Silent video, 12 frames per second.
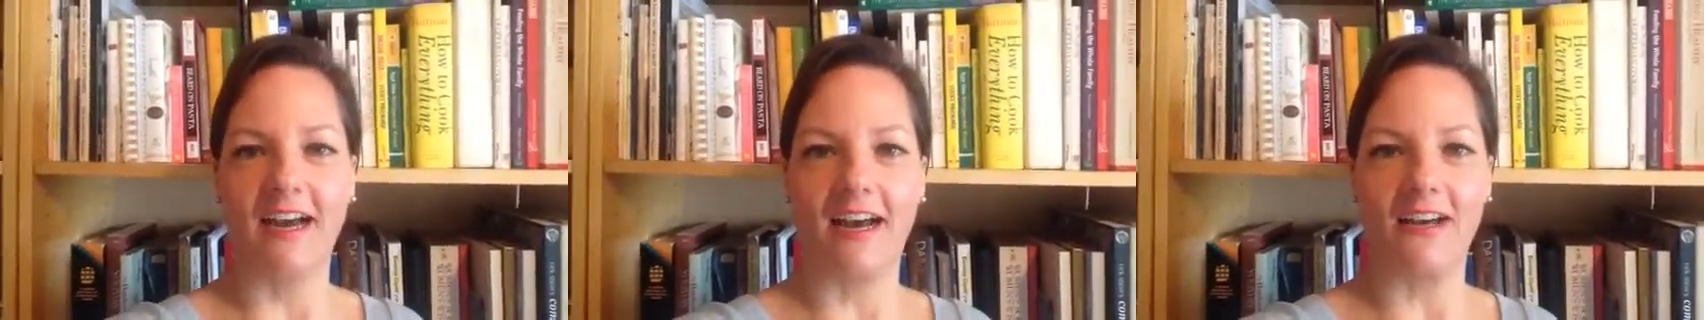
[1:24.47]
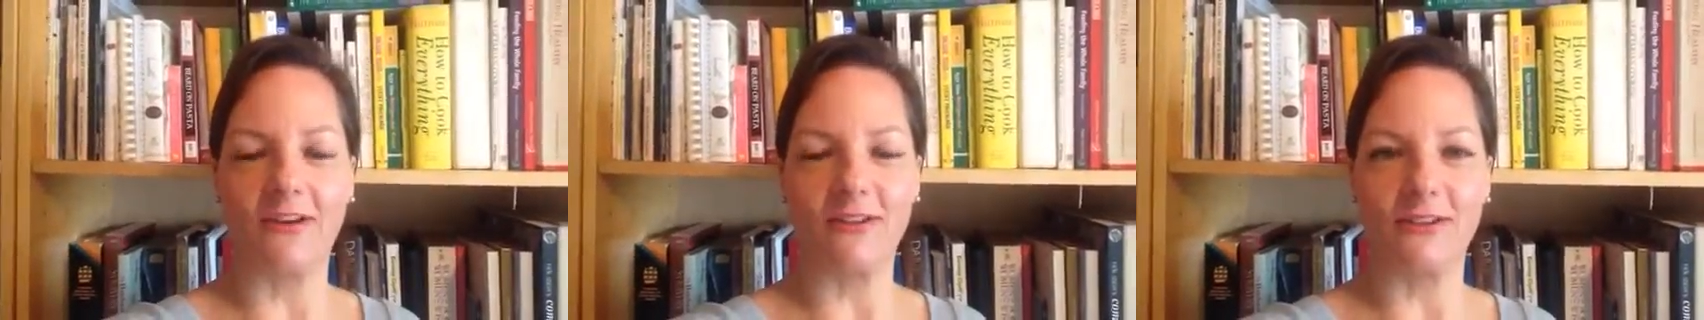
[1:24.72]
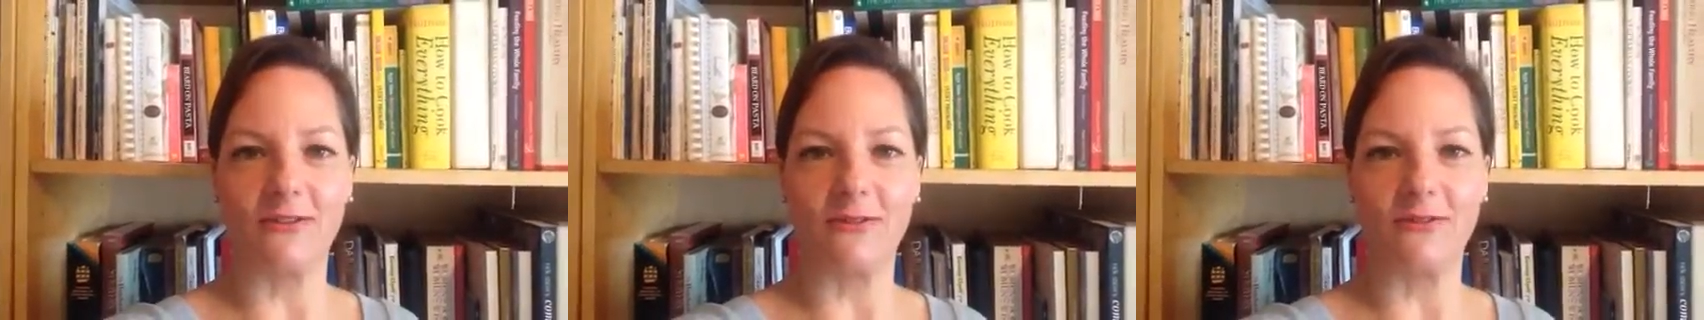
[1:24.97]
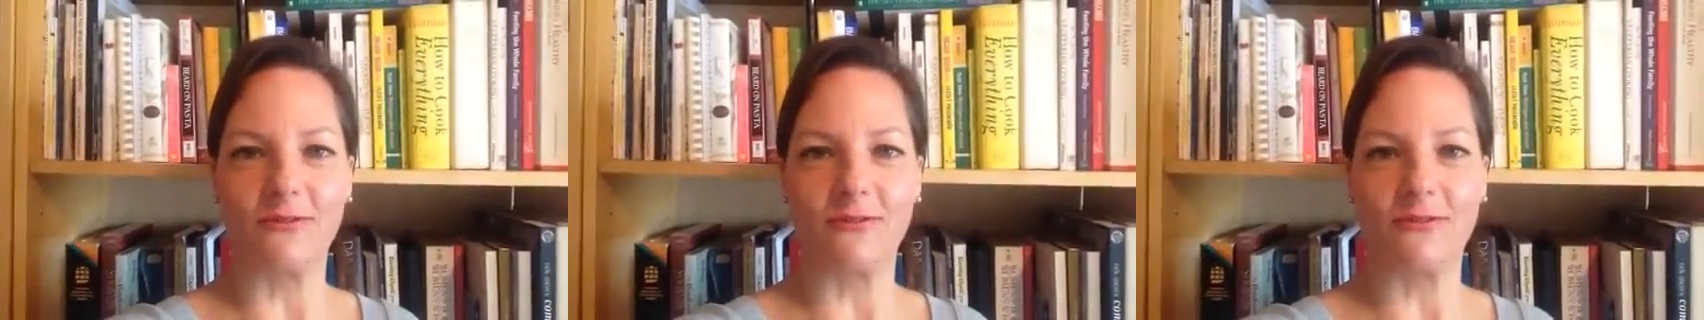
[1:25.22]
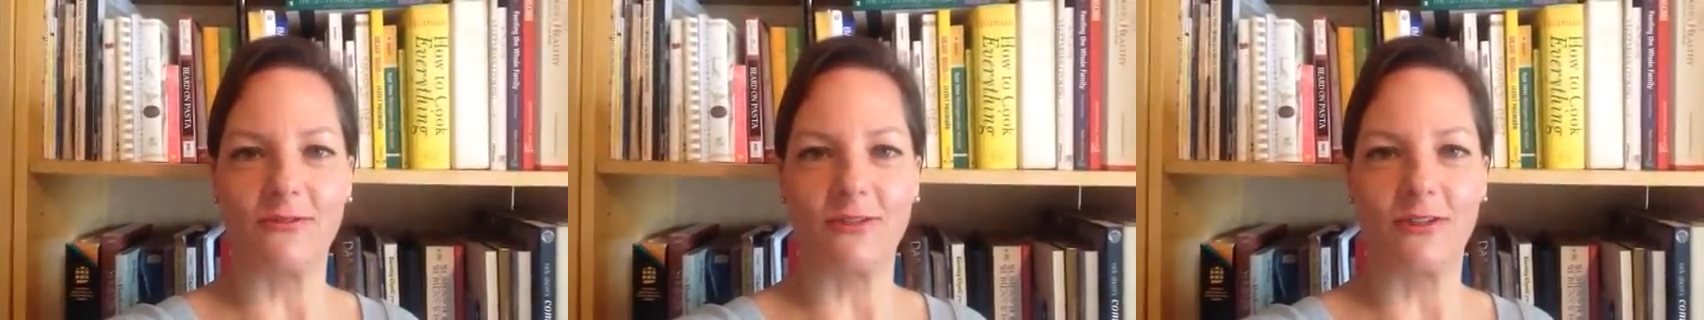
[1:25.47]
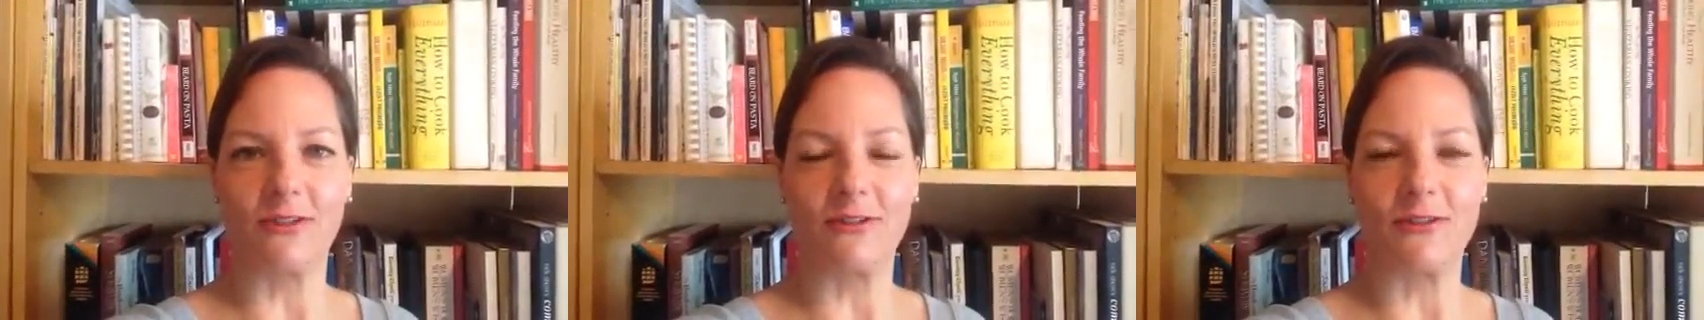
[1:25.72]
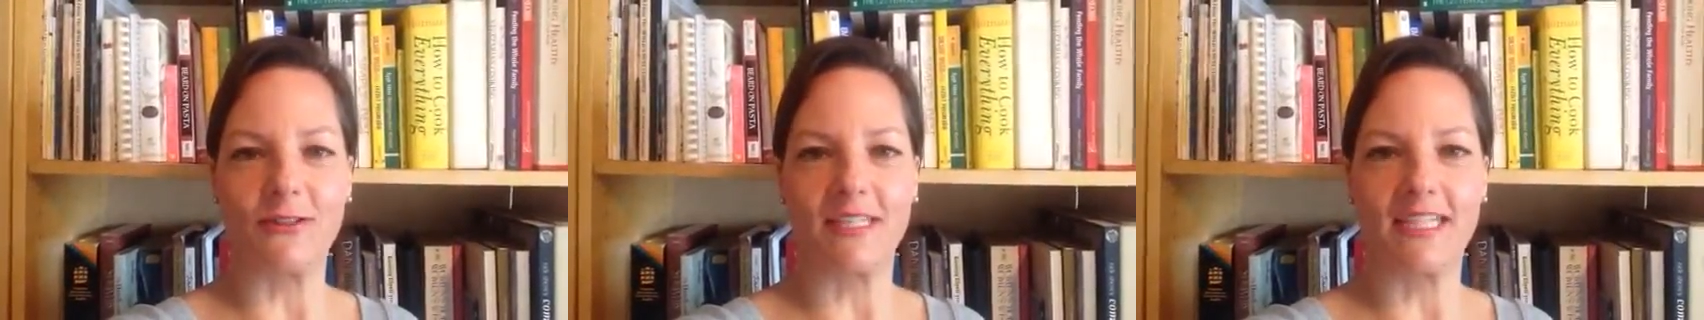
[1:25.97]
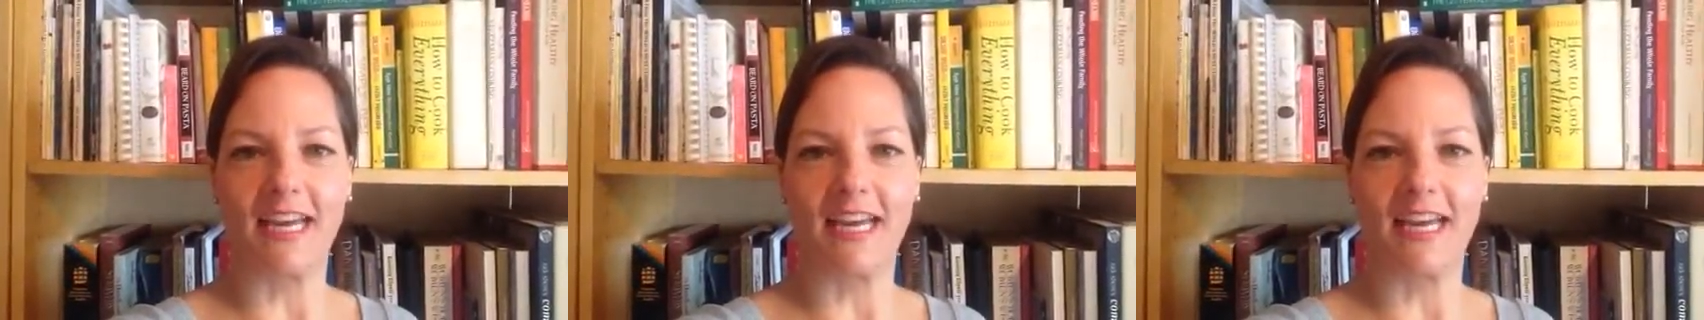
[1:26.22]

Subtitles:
I also learned